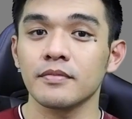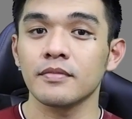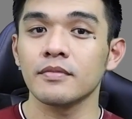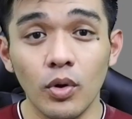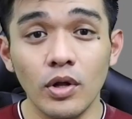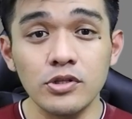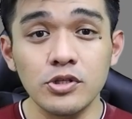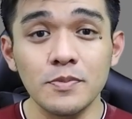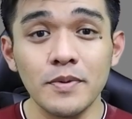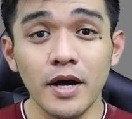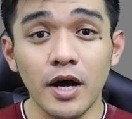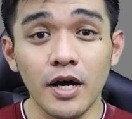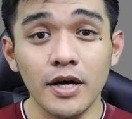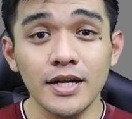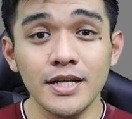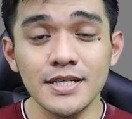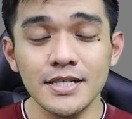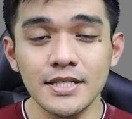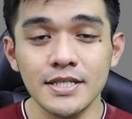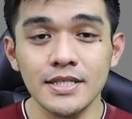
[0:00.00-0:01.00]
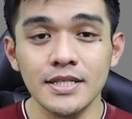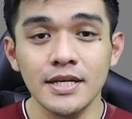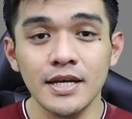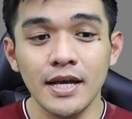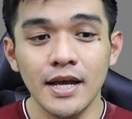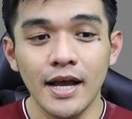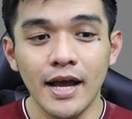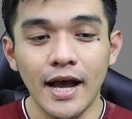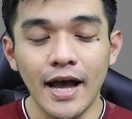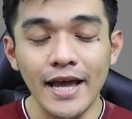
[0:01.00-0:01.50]
Well, to be honest,
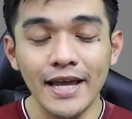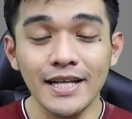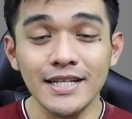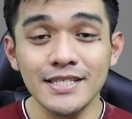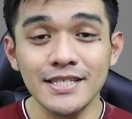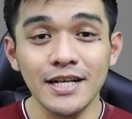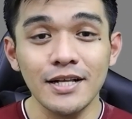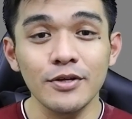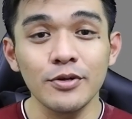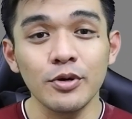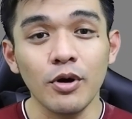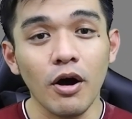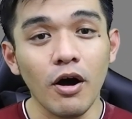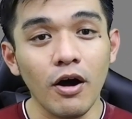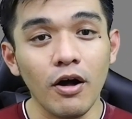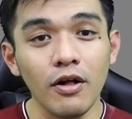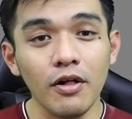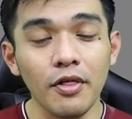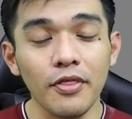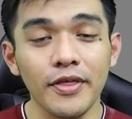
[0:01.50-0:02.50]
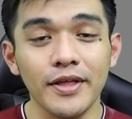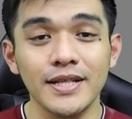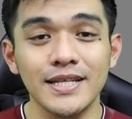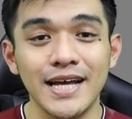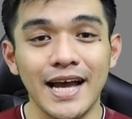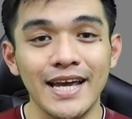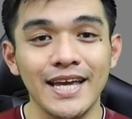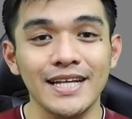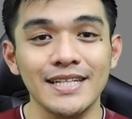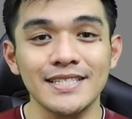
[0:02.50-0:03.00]
I can tell you all the
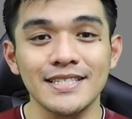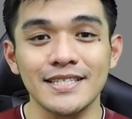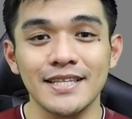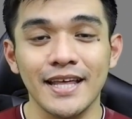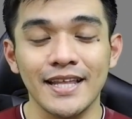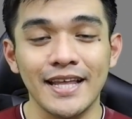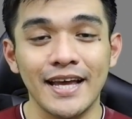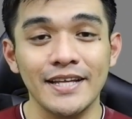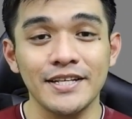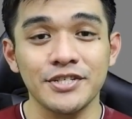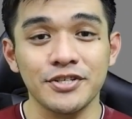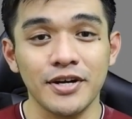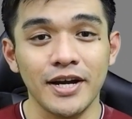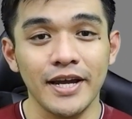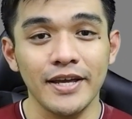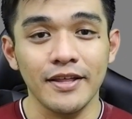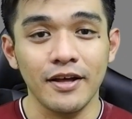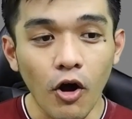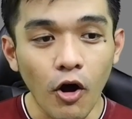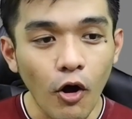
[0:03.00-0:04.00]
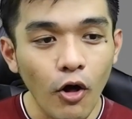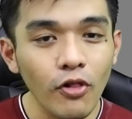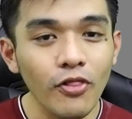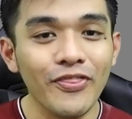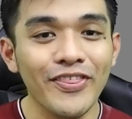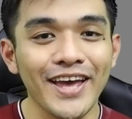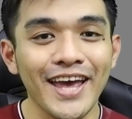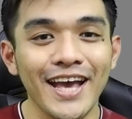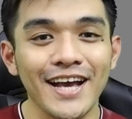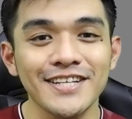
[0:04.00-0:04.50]
diets that I tried, all
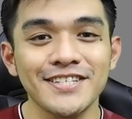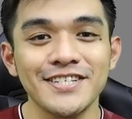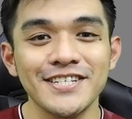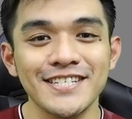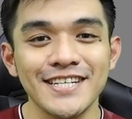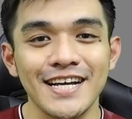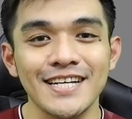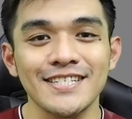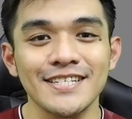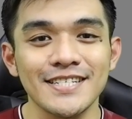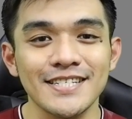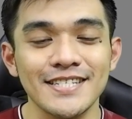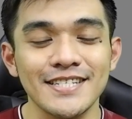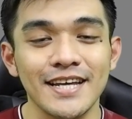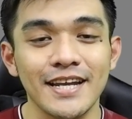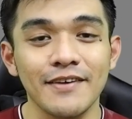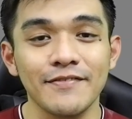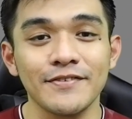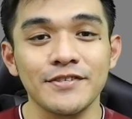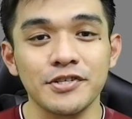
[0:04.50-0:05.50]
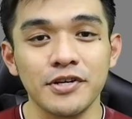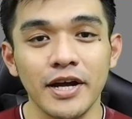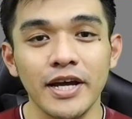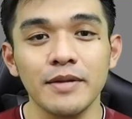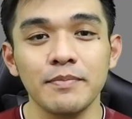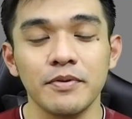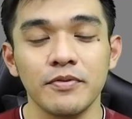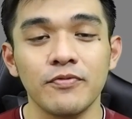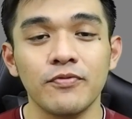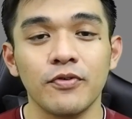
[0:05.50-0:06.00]
the exercises that I've
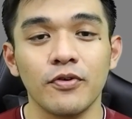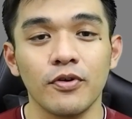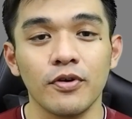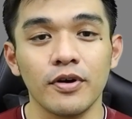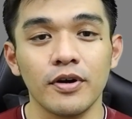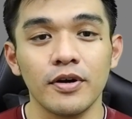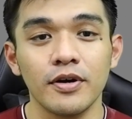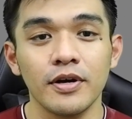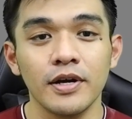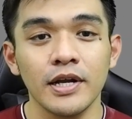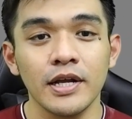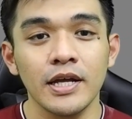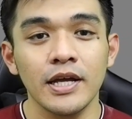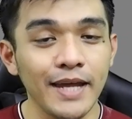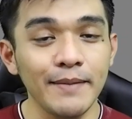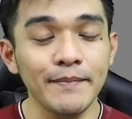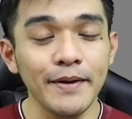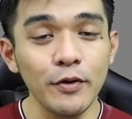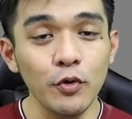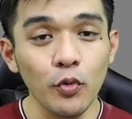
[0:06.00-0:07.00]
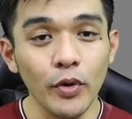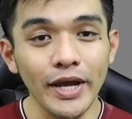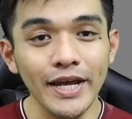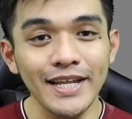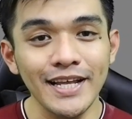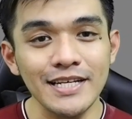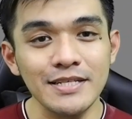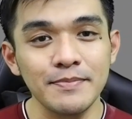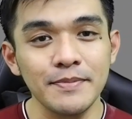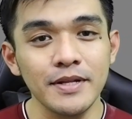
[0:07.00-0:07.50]
tried before. And my weight
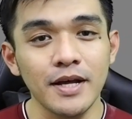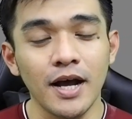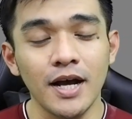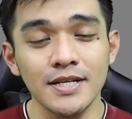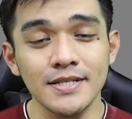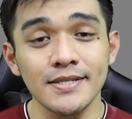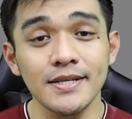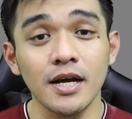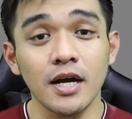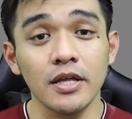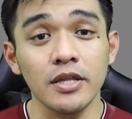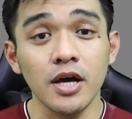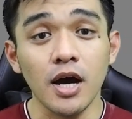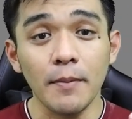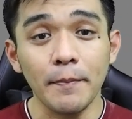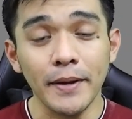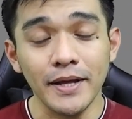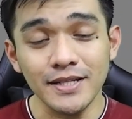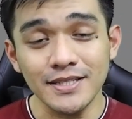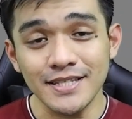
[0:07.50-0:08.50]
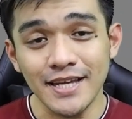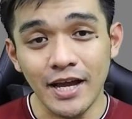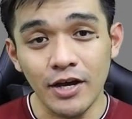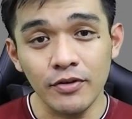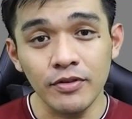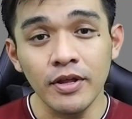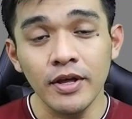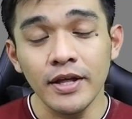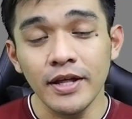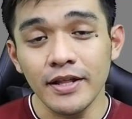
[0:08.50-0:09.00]
has gone up and
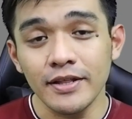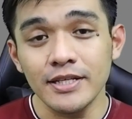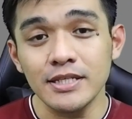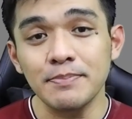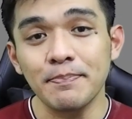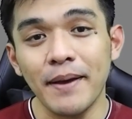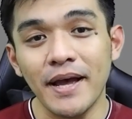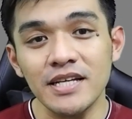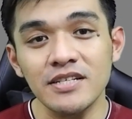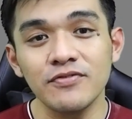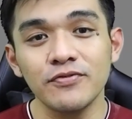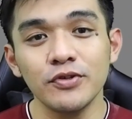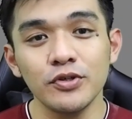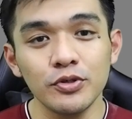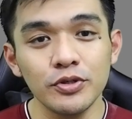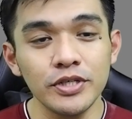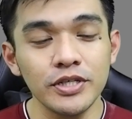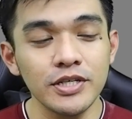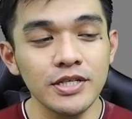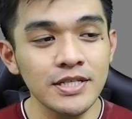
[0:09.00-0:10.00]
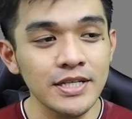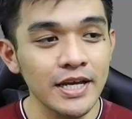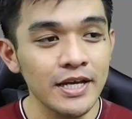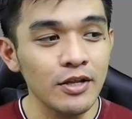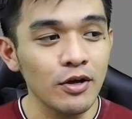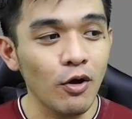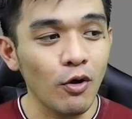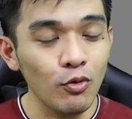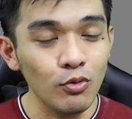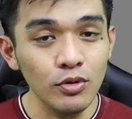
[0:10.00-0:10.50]
down these past few years, and
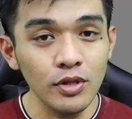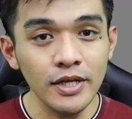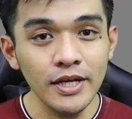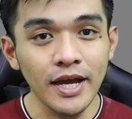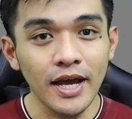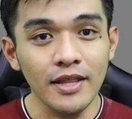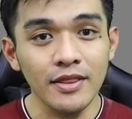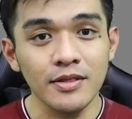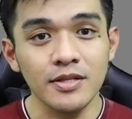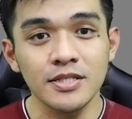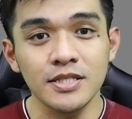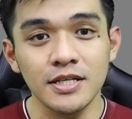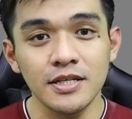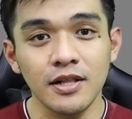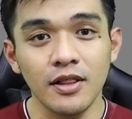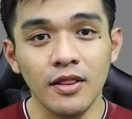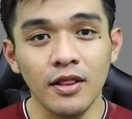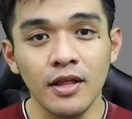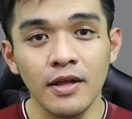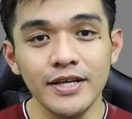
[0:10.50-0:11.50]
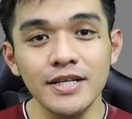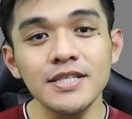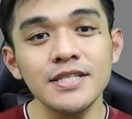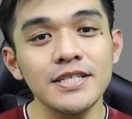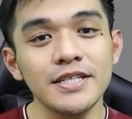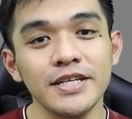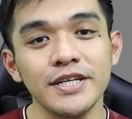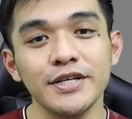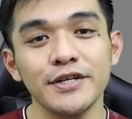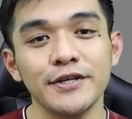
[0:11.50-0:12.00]
only until
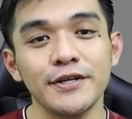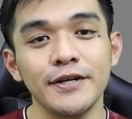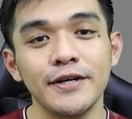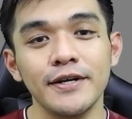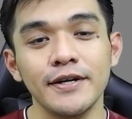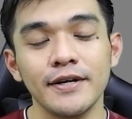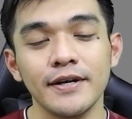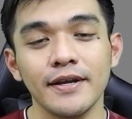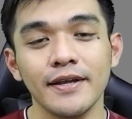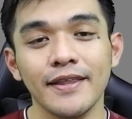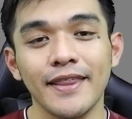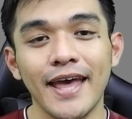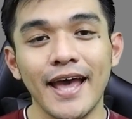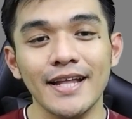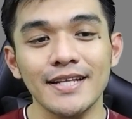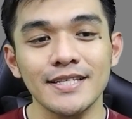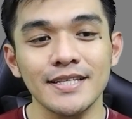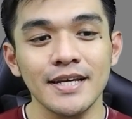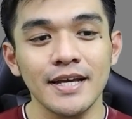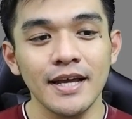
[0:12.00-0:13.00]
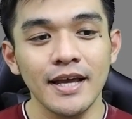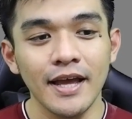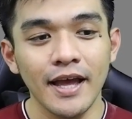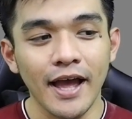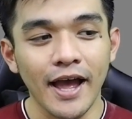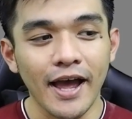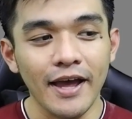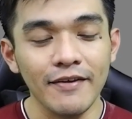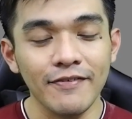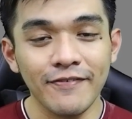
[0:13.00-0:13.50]
this year that
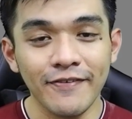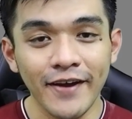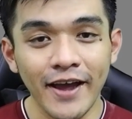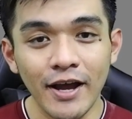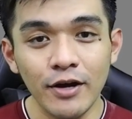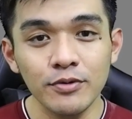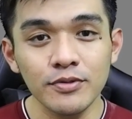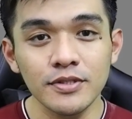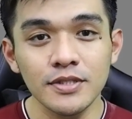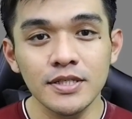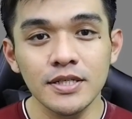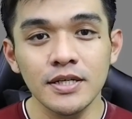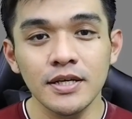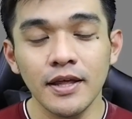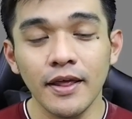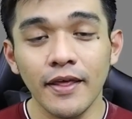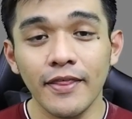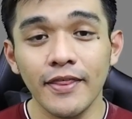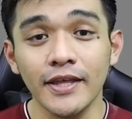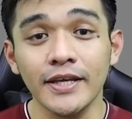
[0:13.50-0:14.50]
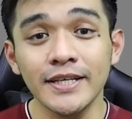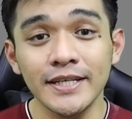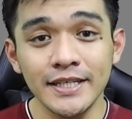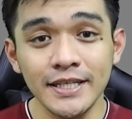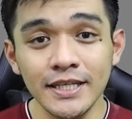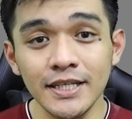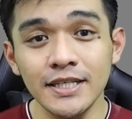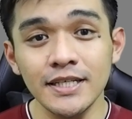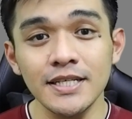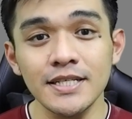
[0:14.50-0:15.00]
I found the
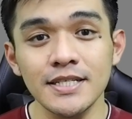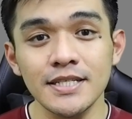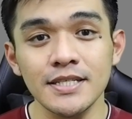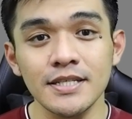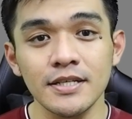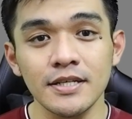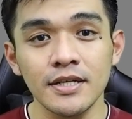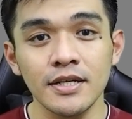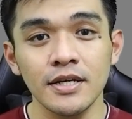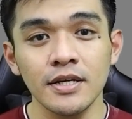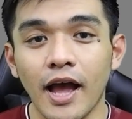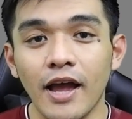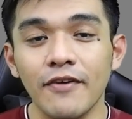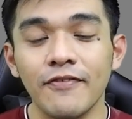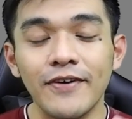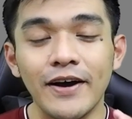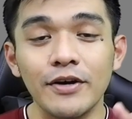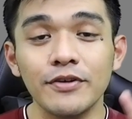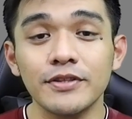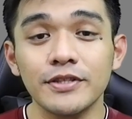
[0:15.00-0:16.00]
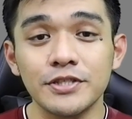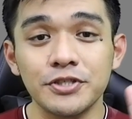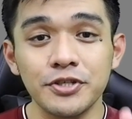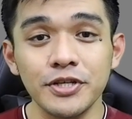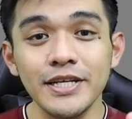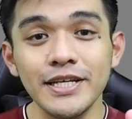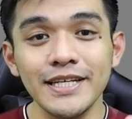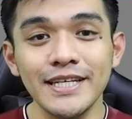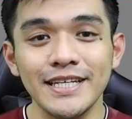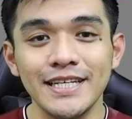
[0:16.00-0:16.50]
keys. I found
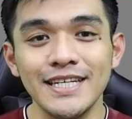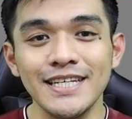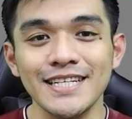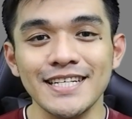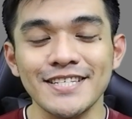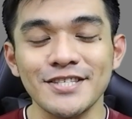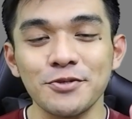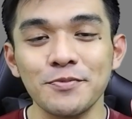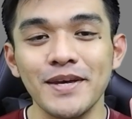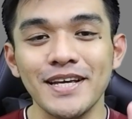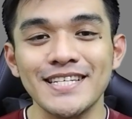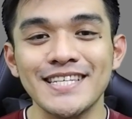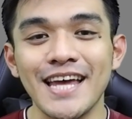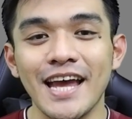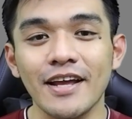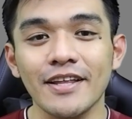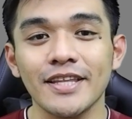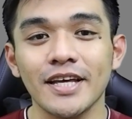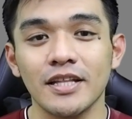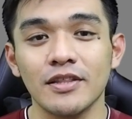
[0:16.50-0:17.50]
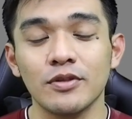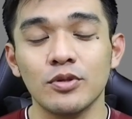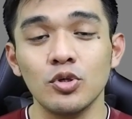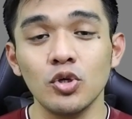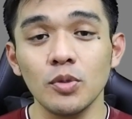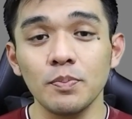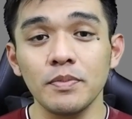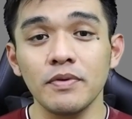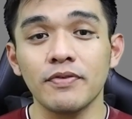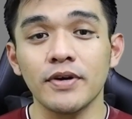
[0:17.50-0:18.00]
3 keys to be exact that
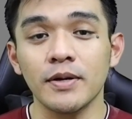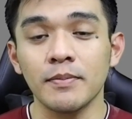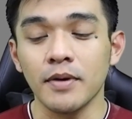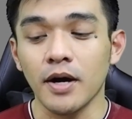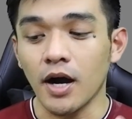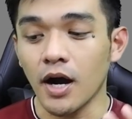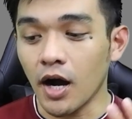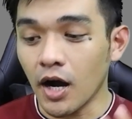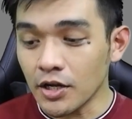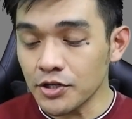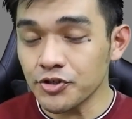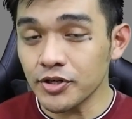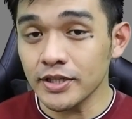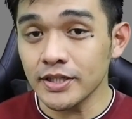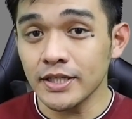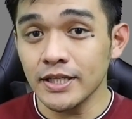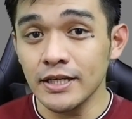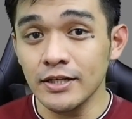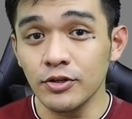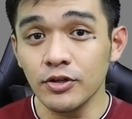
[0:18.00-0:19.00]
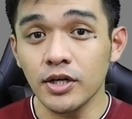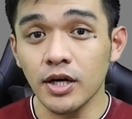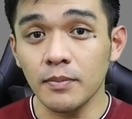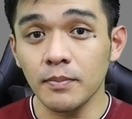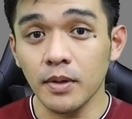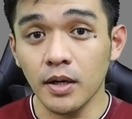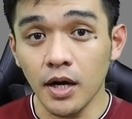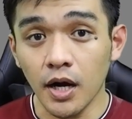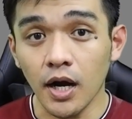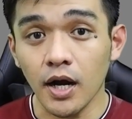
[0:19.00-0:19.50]
took me from a 100
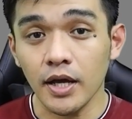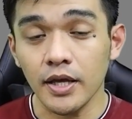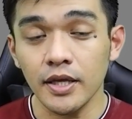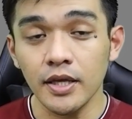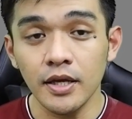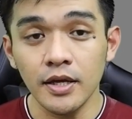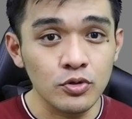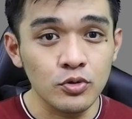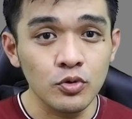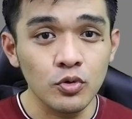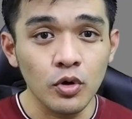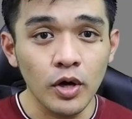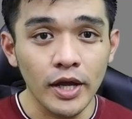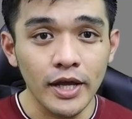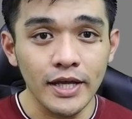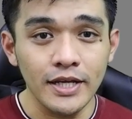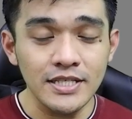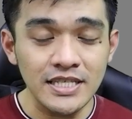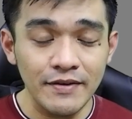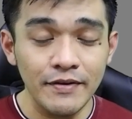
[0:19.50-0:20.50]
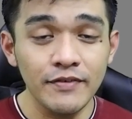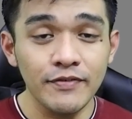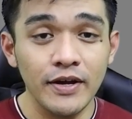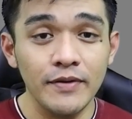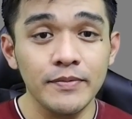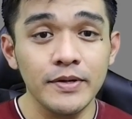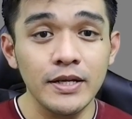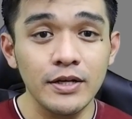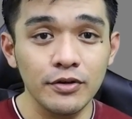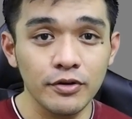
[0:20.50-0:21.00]
kilogram guy to a
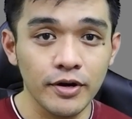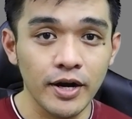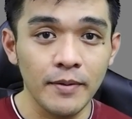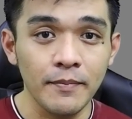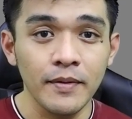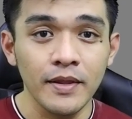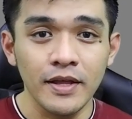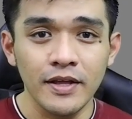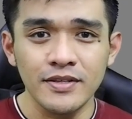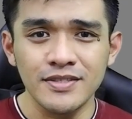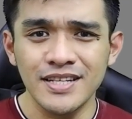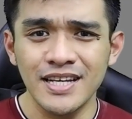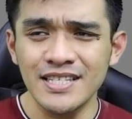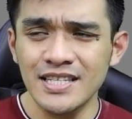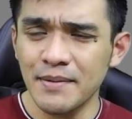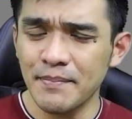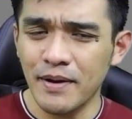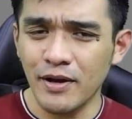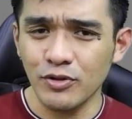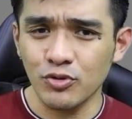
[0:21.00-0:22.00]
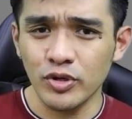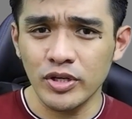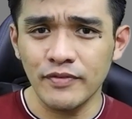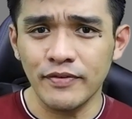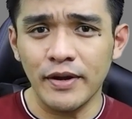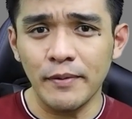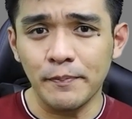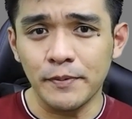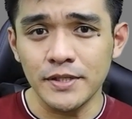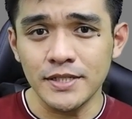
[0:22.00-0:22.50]
75 kilogram. That's about
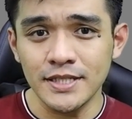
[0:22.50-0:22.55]
25%.